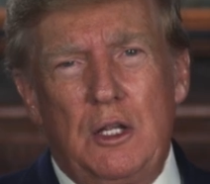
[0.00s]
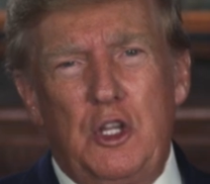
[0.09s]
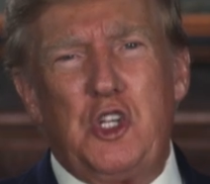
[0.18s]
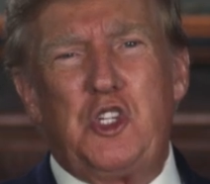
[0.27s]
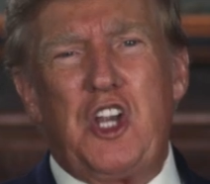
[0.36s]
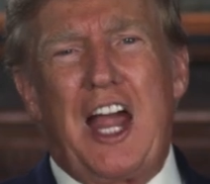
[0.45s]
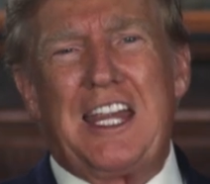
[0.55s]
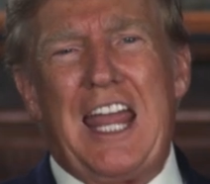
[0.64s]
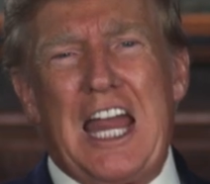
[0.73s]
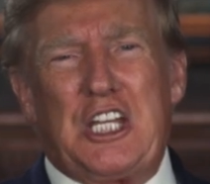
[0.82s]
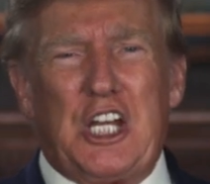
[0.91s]
These
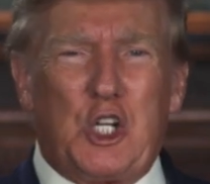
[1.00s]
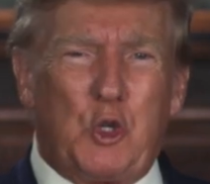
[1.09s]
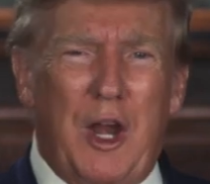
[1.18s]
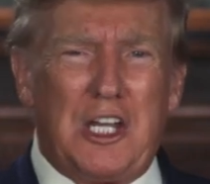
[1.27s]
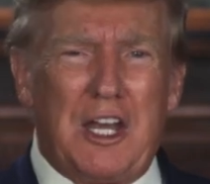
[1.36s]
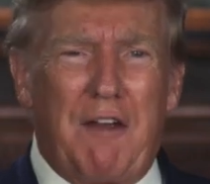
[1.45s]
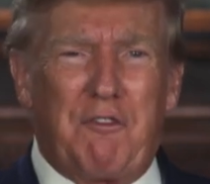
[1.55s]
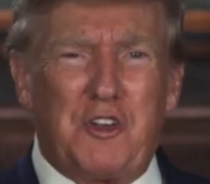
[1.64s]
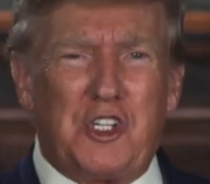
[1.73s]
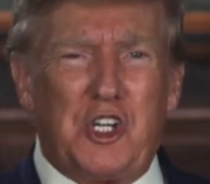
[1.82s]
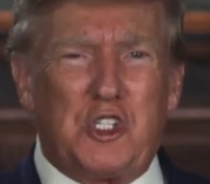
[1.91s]
gigantic trade
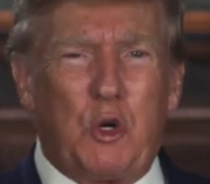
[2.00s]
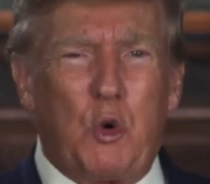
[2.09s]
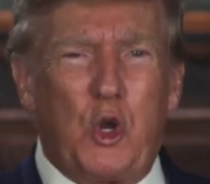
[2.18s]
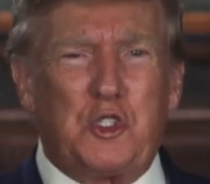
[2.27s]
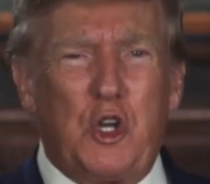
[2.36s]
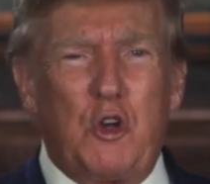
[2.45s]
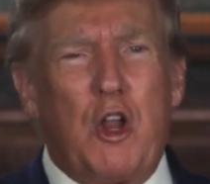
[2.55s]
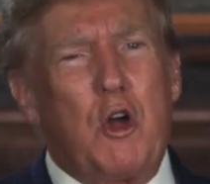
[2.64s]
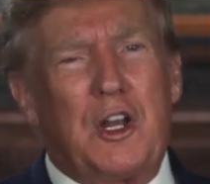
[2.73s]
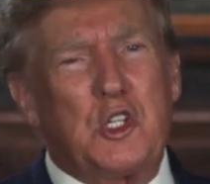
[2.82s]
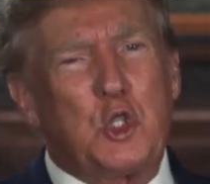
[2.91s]
deficits are also
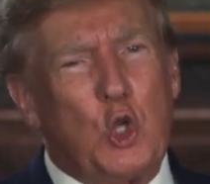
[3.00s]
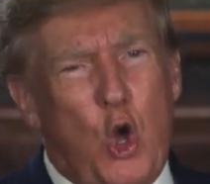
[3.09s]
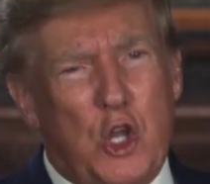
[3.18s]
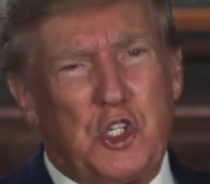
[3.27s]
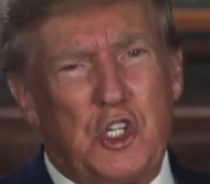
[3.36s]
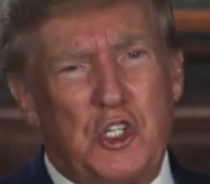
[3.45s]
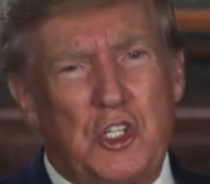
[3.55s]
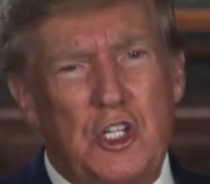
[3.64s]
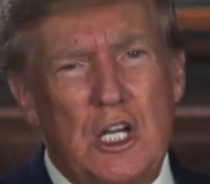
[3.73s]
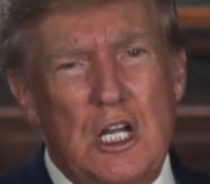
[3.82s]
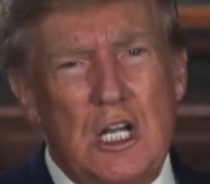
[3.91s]
known as
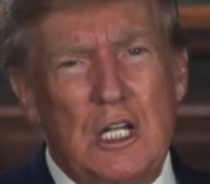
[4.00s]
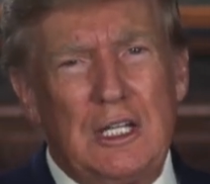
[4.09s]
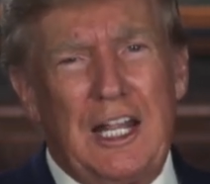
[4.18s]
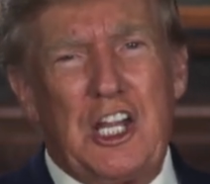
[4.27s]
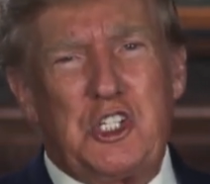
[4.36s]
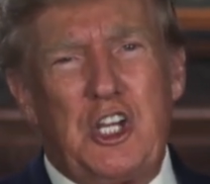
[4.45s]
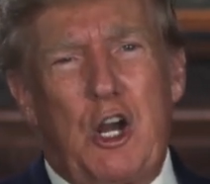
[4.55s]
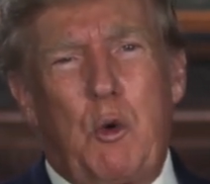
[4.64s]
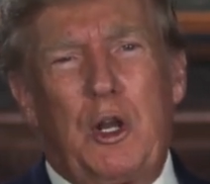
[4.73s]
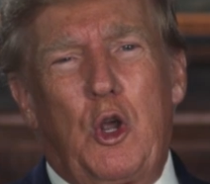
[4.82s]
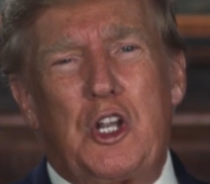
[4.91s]
losses. Last year,
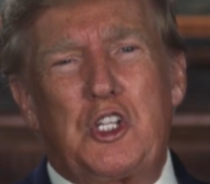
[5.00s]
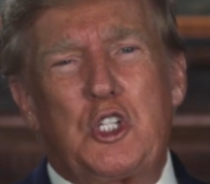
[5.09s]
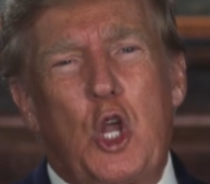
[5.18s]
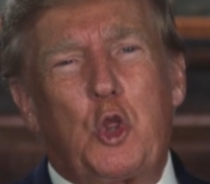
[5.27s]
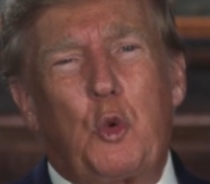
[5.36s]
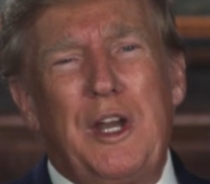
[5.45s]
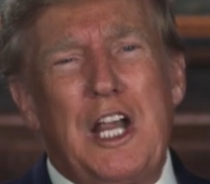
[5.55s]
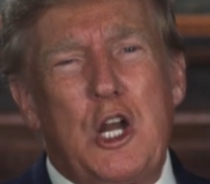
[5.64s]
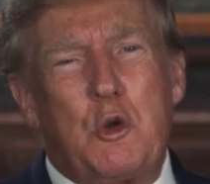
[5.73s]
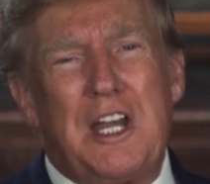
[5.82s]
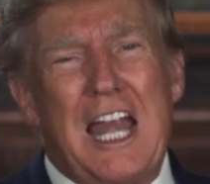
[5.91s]
we lost
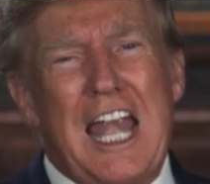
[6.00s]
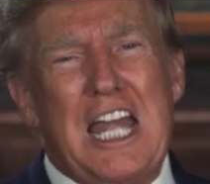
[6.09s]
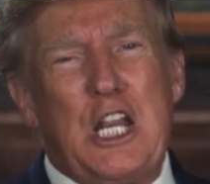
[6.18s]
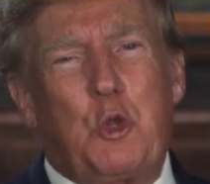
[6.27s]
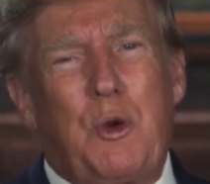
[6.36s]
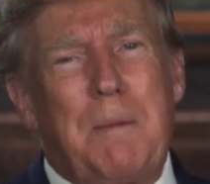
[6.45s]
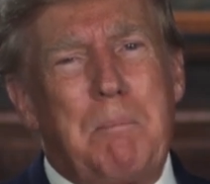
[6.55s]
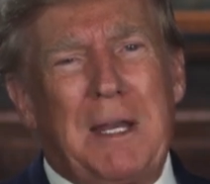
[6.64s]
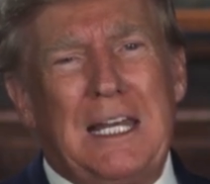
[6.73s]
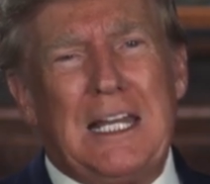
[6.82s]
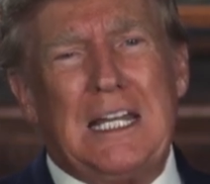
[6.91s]
$383
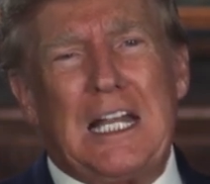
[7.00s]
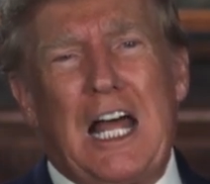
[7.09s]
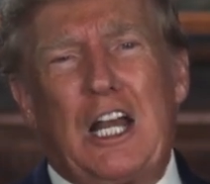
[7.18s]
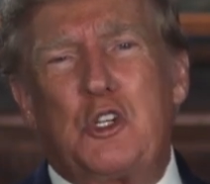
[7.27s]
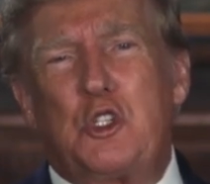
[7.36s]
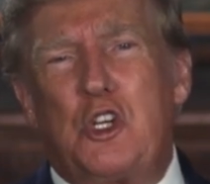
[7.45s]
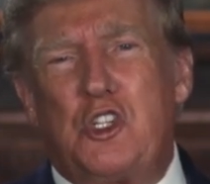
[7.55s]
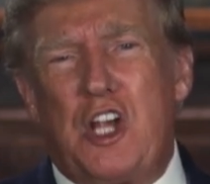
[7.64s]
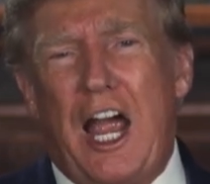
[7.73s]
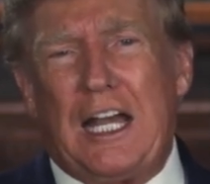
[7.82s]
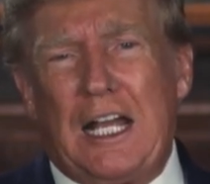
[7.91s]
billion to
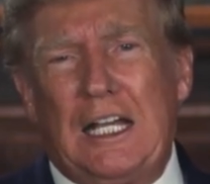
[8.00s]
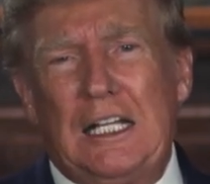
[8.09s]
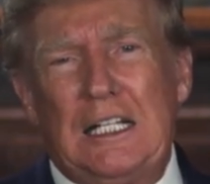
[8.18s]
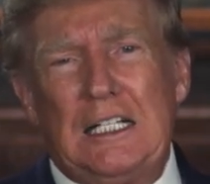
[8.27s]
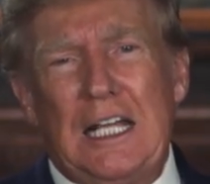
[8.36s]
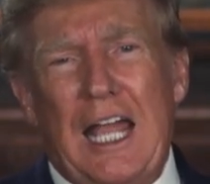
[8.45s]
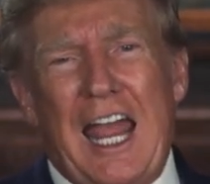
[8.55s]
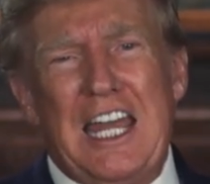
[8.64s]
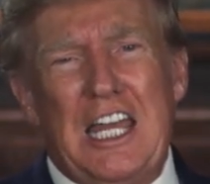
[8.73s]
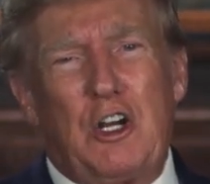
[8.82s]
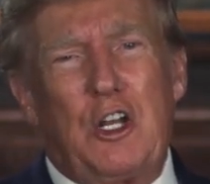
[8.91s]
China
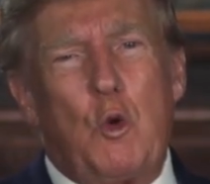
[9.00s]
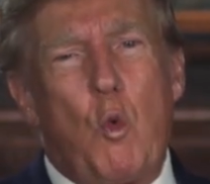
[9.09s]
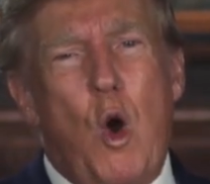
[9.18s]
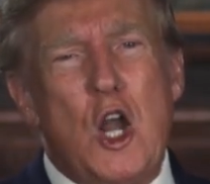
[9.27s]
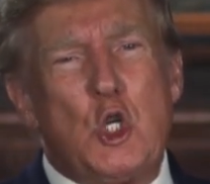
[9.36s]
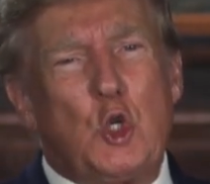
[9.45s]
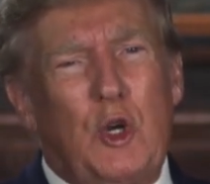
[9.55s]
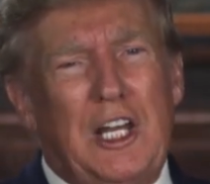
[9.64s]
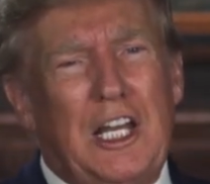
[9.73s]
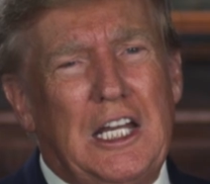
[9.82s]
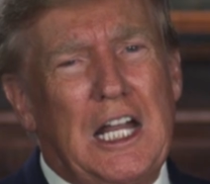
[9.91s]
and nearly $1
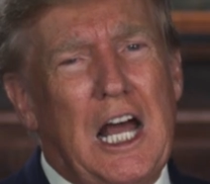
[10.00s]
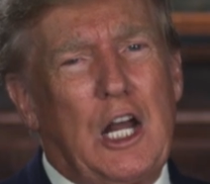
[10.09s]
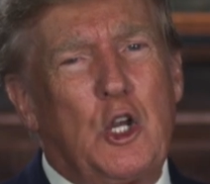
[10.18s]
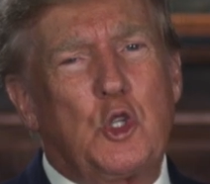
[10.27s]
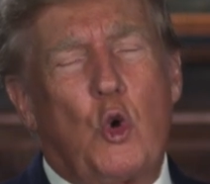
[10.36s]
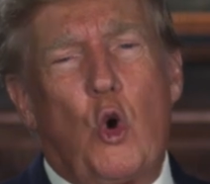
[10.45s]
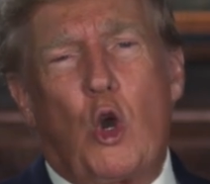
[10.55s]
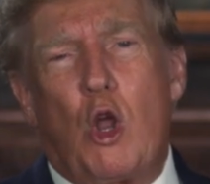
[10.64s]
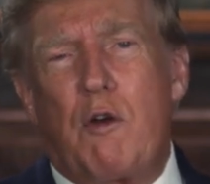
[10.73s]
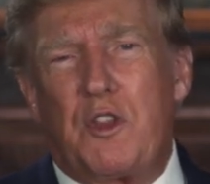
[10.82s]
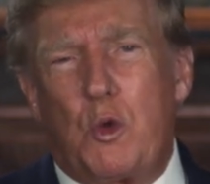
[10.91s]
trillion
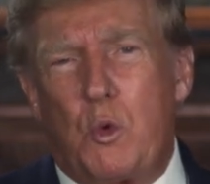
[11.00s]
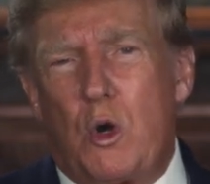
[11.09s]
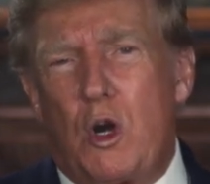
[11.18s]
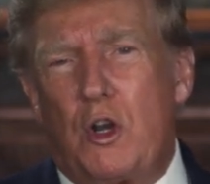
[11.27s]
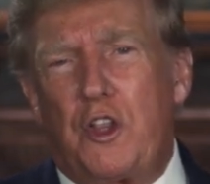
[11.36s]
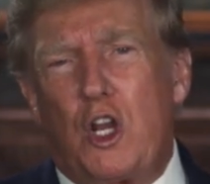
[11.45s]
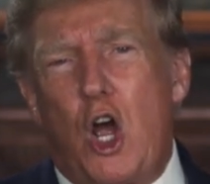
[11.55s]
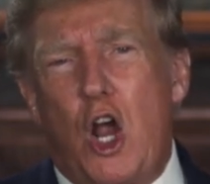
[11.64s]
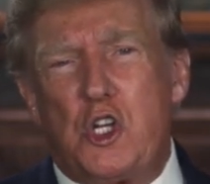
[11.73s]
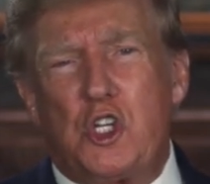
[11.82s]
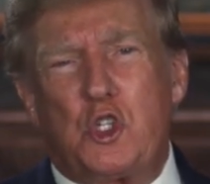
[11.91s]
all over the world, the
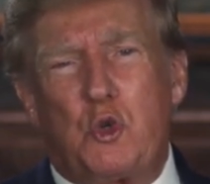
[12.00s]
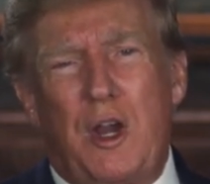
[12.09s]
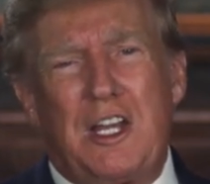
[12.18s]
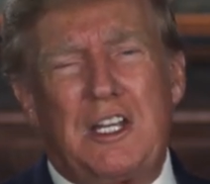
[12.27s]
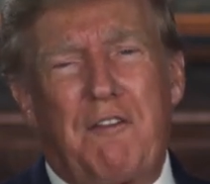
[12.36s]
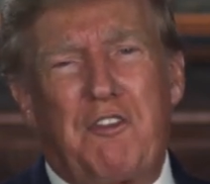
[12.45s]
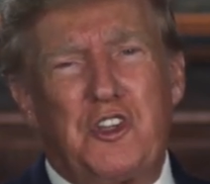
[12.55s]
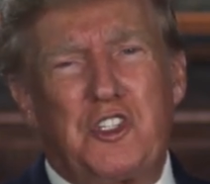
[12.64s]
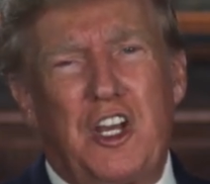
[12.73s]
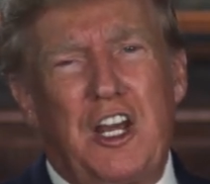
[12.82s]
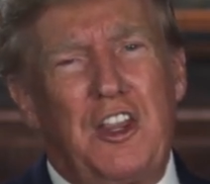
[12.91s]
largest trade
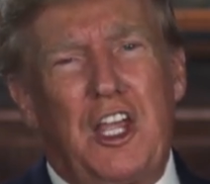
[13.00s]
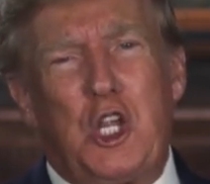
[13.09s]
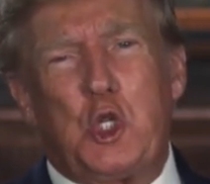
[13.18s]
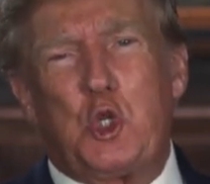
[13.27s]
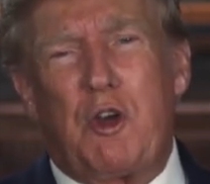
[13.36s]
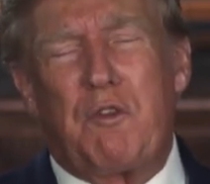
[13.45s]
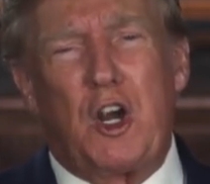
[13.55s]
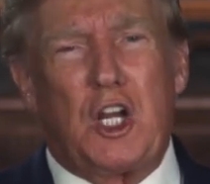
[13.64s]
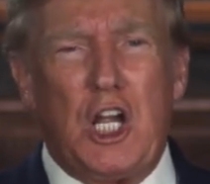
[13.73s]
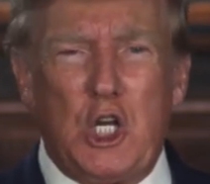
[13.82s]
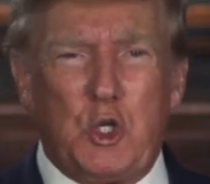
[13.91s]
deficit in the history of our
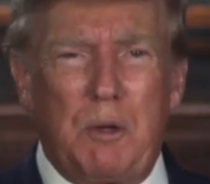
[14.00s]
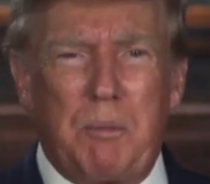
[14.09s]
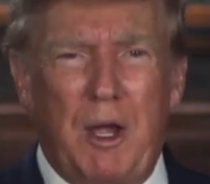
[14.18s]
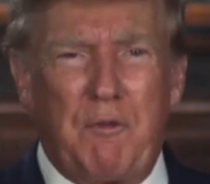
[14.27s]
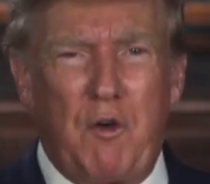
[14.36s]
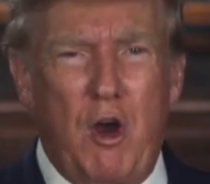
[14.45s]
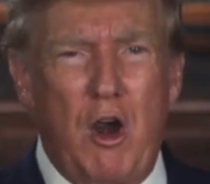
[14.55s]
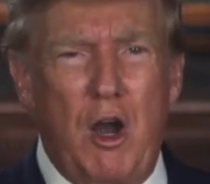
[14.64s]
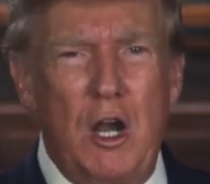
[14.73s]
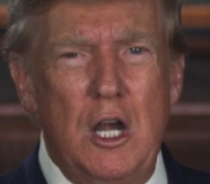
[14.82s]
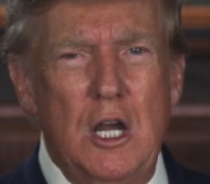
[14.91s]
country by far.